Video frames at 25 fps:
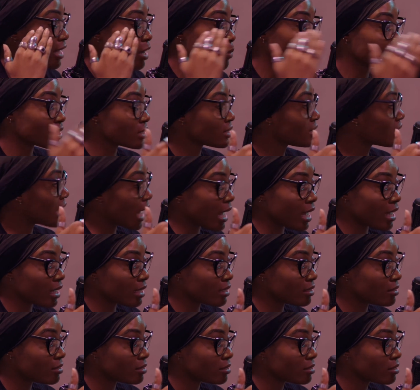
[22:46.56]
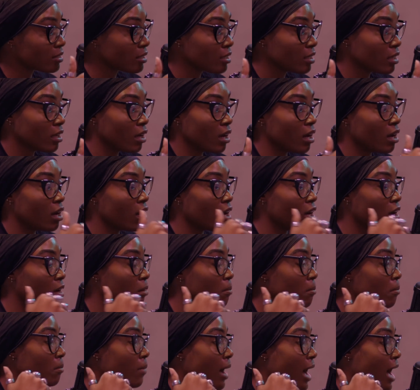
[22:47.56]
they wasn't signed.
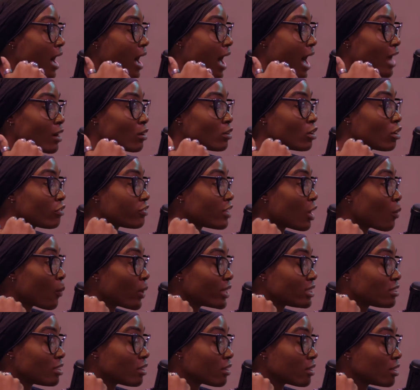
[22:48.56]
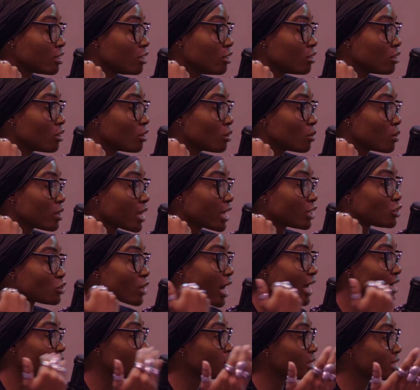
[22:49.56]
I don't know if they went to they
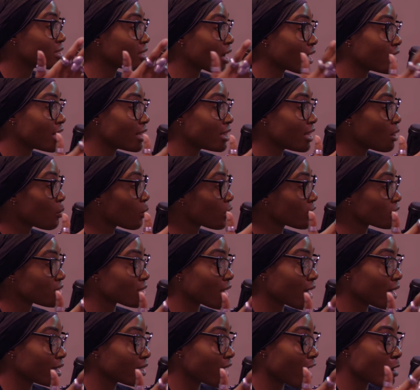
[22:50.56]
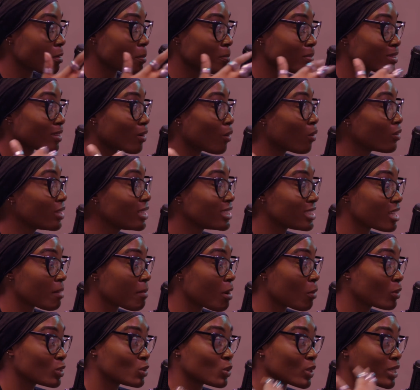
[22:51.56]
tried to be signed and they weren't signed. I remember the only time
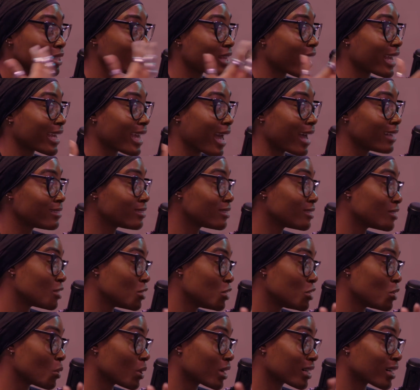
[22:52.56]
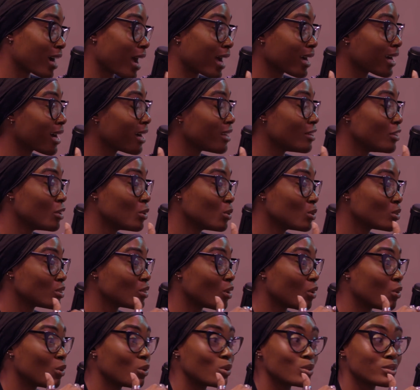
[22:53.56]
I went to like castings in New York, I got nosed
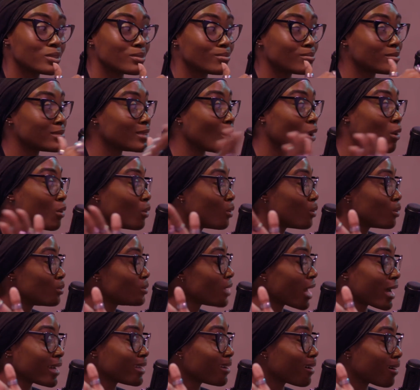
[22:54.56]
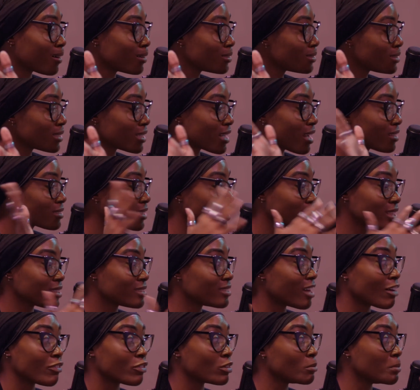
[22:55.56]
the whole 9 yards, and I was like, this is
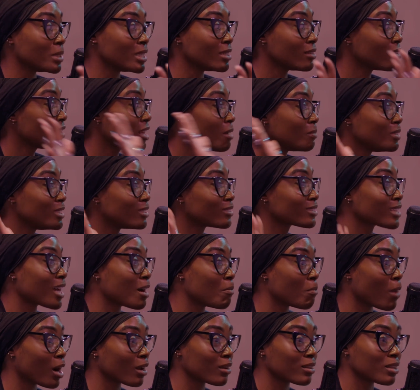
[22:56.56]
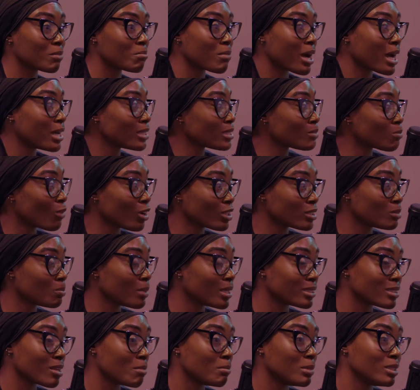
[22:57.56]
not for me. Let me just go model in my small
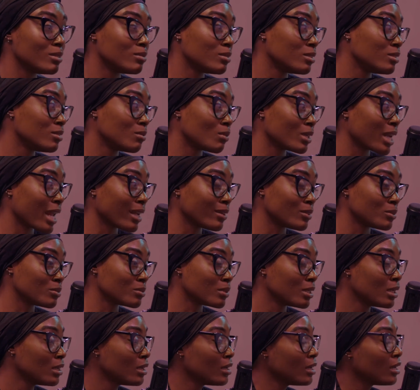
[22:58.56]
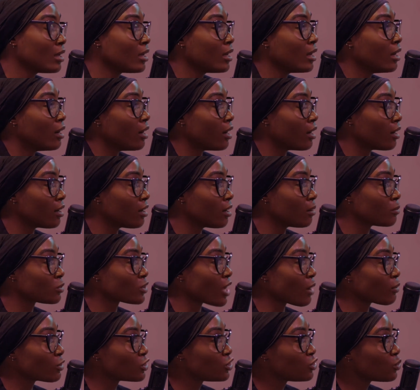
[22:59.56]
space and be doing what I do. So
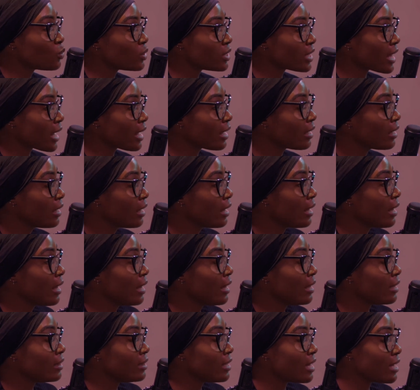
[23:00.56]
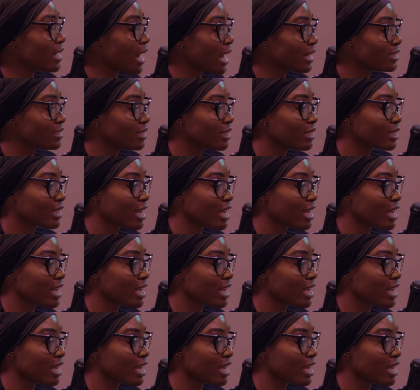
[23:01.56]
I was doing that. Then I did a